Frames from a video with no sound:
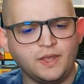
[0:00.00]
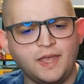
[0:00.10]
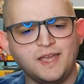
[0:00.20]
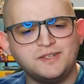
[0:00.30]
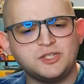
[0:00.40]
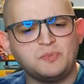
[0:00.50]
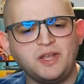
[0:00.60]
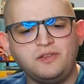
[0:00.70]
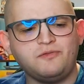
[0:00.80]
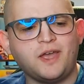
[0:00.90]
And
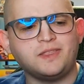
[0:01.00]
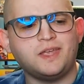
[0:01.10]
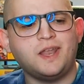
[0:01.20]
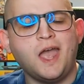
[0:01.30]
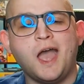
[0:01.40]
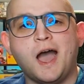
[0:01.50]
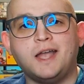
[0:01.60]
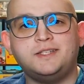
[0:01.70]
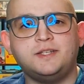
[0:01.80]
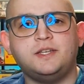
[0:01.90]
despite the fact that I
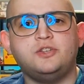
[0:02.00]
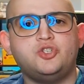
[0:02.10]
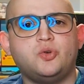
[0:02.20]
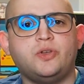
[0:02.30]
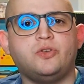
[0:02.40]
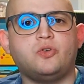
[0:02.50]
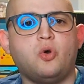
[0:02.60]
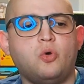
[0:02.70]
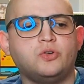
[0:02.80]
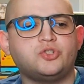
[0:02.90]
didn't enjoy the
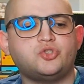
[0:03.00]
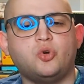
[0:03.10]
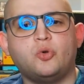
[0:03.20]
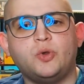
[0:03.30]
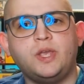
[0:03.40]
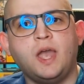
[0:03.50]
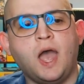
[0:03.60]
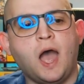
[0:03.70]
core story,